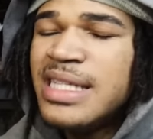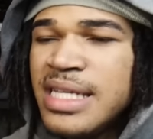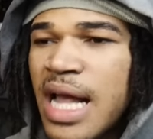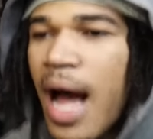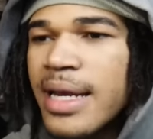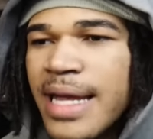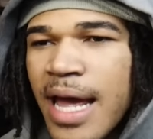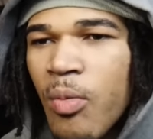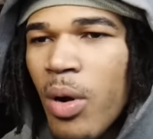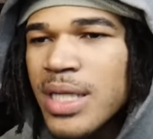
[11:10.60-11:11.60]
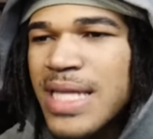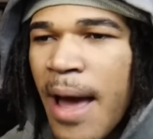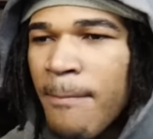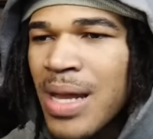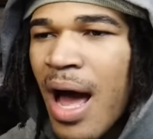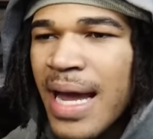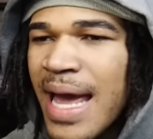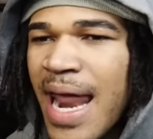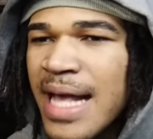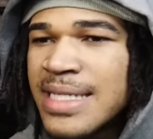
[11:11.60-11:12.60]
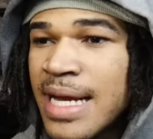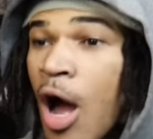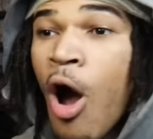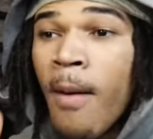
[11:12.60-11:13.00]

Goddamn, what is that blockhead ass nigga?